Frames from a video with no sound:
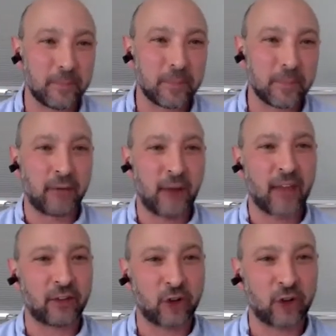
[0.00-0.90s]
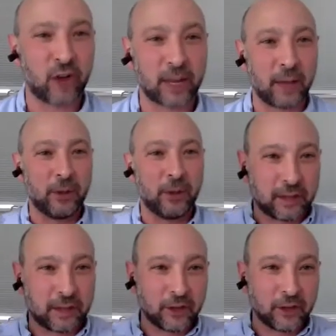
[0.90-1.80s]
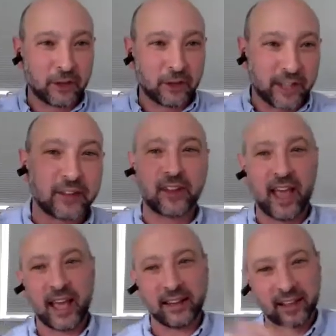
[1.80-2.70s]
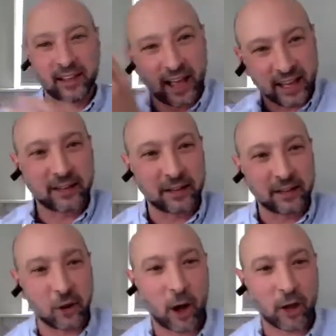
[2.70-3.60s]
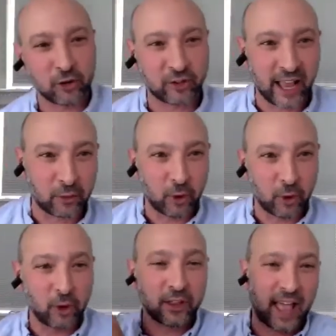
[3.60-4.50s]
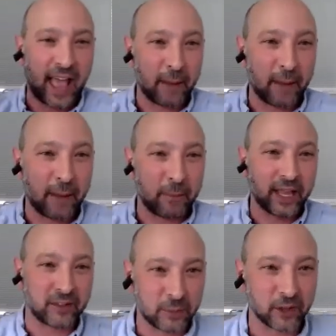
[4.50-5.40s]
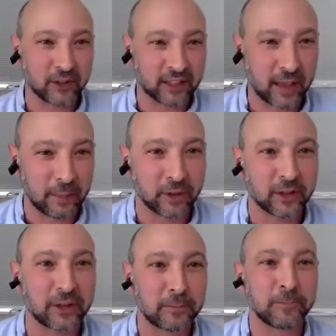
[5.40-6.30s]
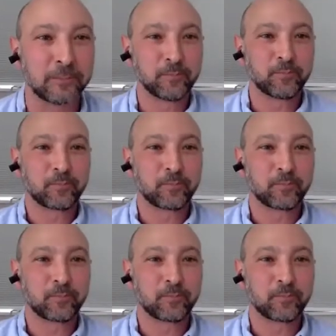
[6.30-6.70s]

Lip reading: I'd rather talk about building buildings and, like, you know, understand the role that the hammer plays in building that building.